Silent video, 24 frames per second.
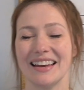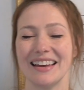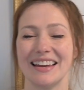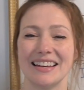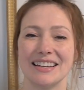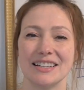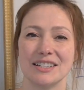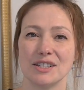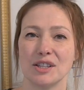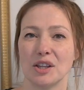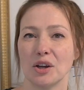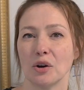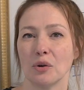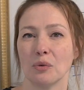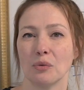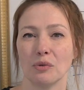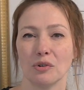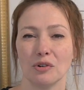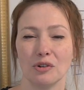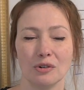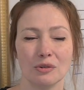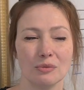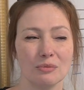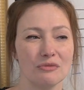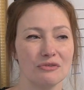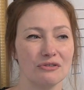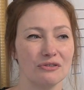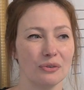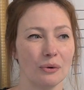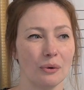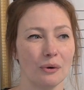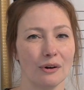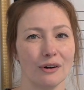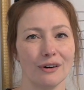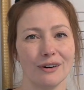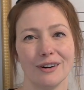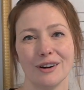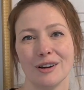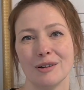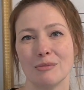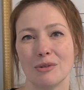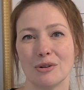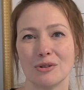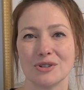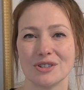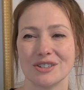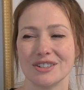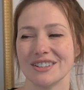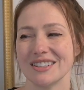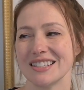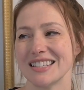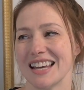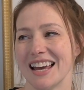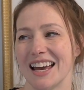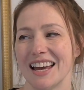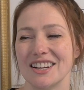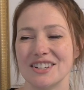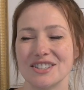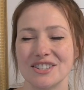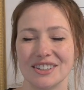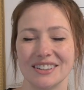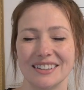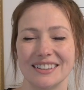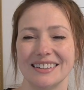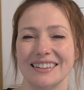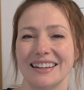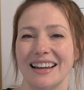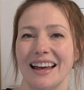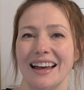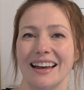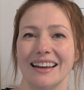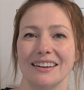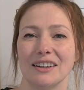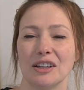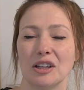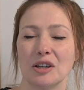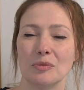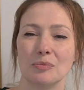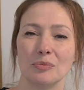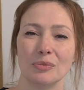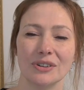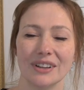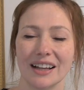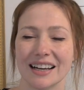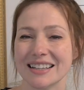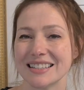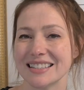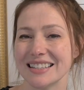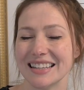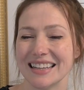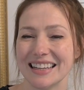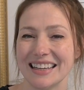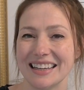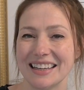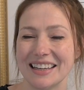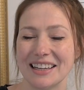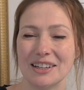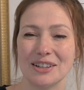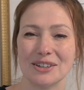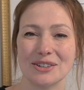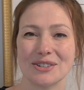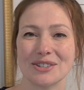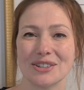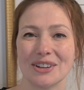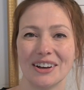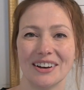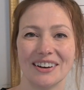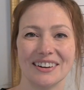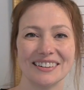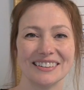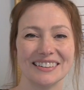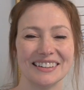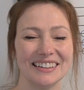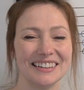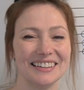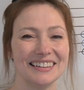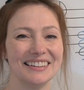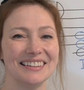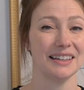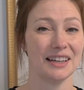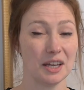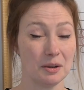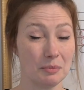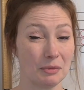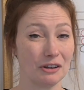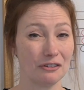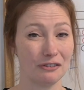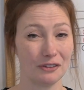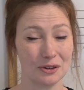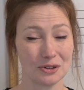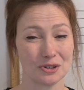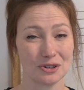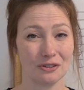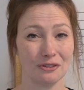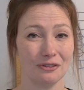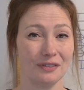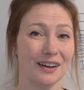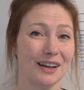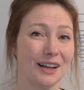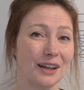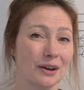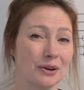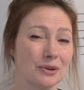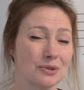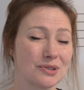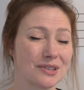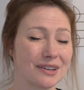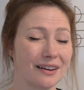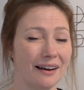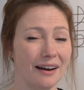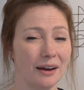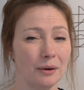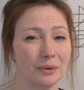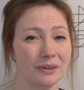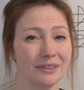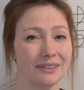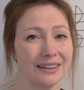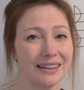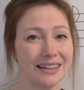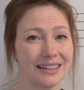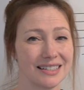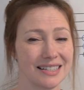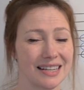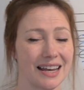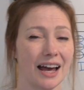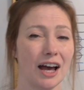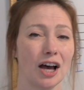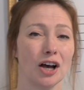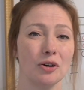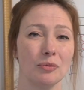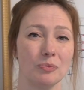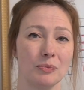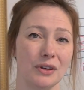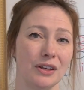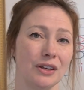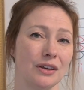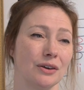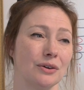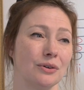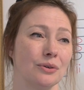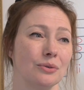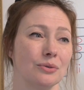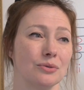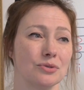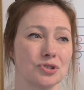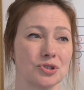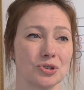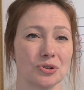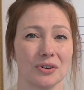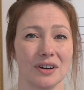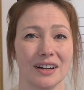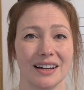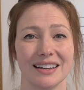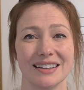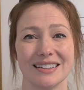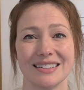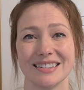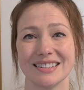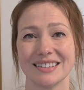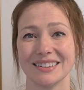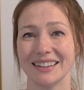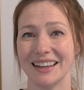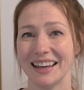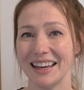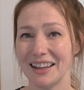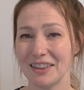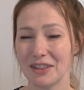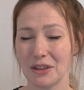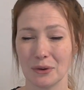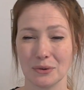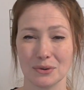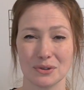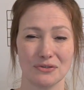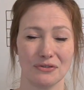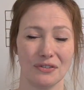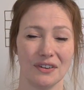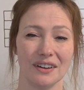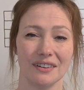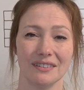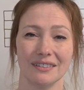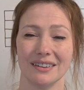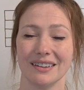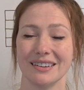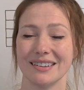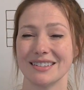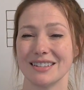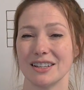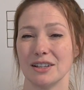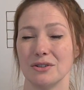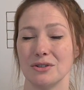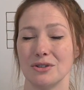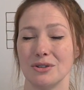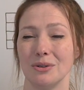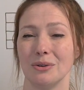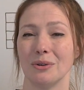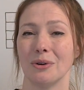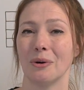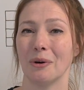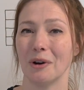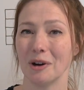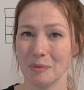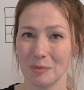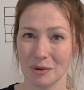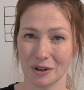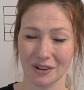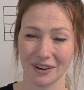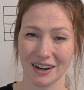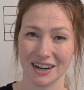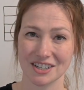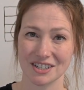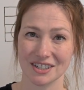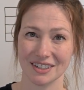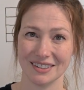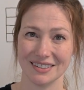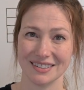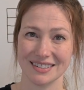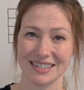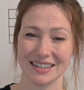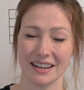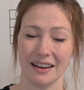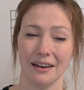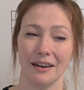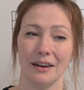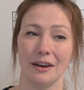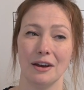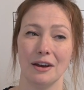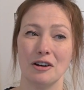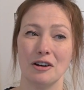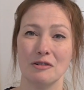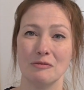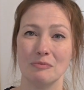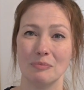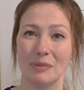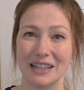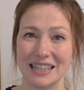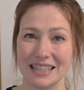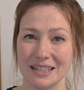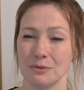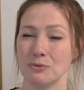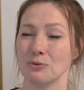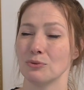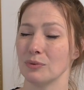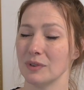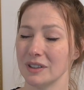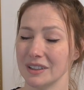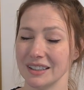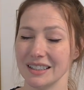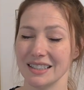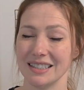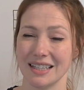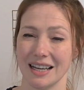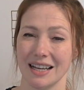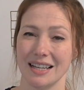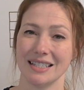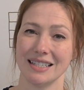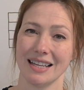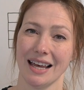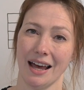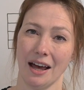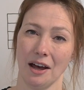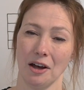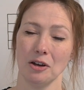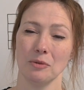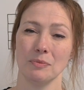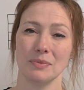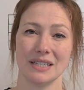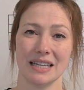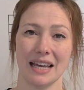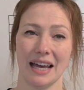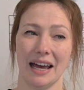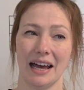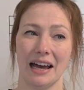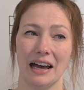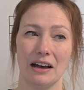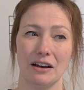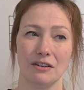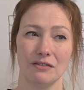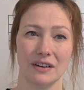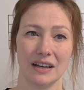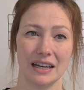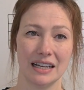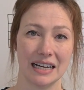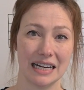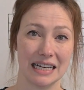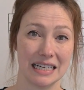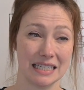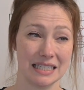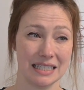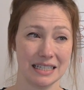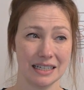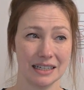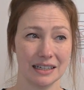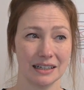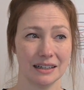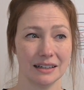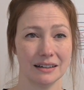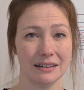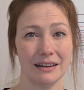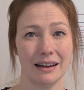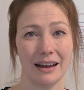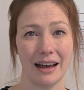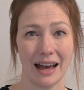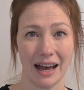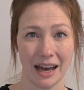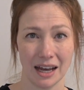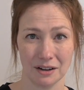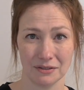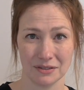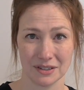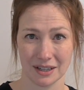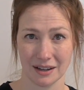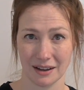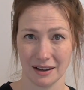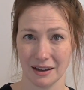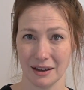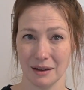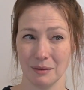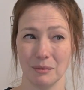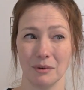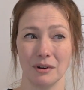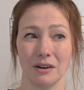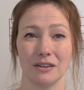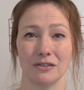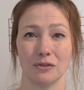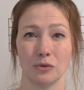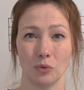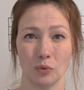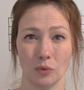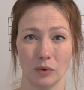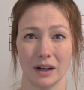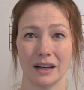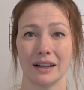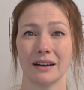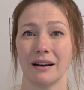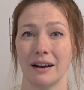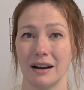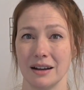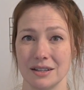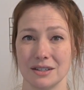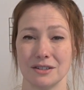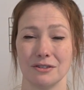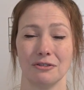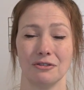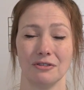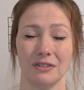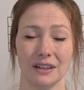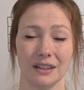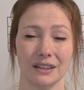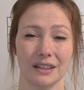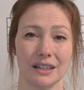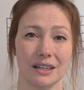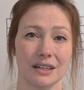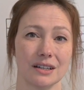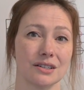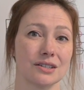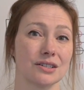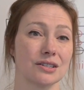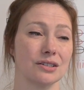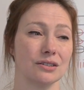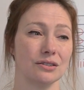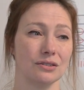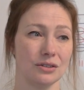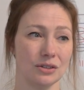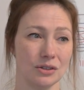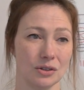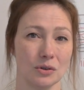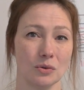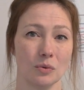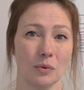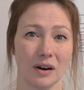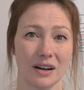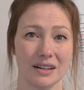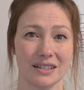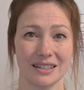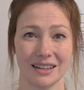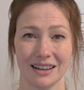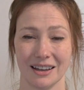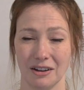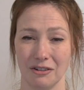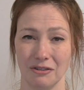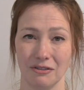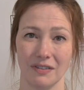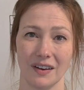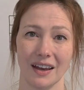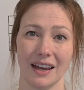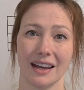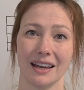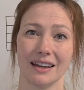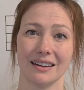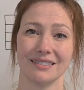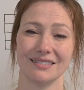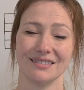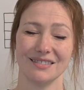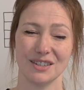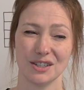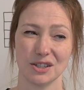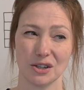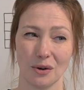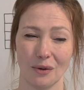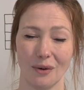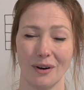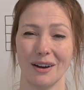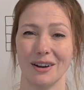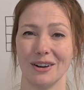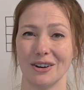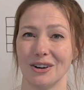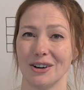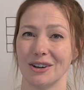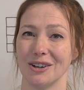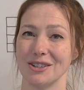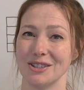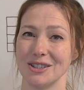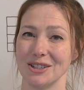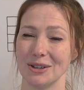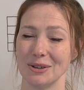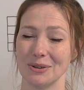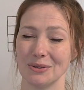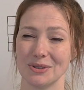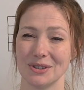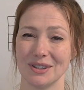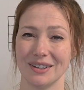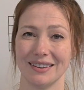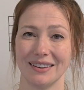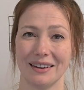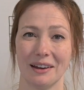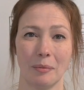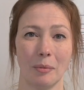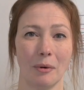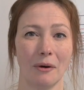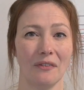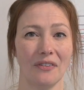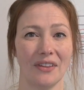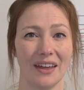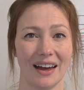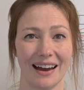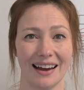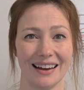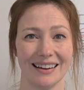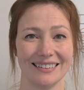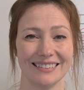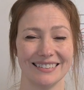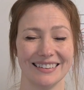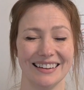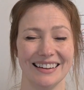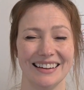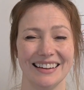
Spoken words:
Is there room for emotional tension and complexity in your song? In my future videos, I would like to help you translate those feelings into chord progressions, but it really does help to have an idea ahead of time of what kinds of feelings you want to convey. So I encourage you to think about that.